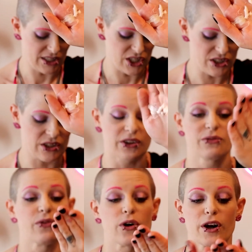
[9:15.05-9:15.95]
and she's gonna
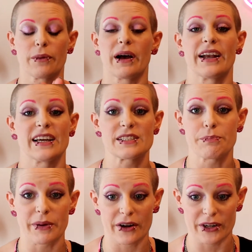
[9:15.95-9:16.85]
form a nice
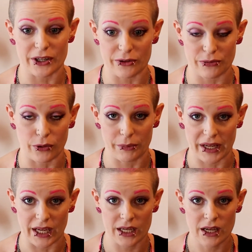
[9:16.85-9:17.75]
barrier for
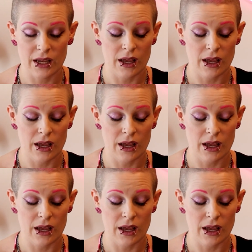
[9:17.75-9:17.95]
me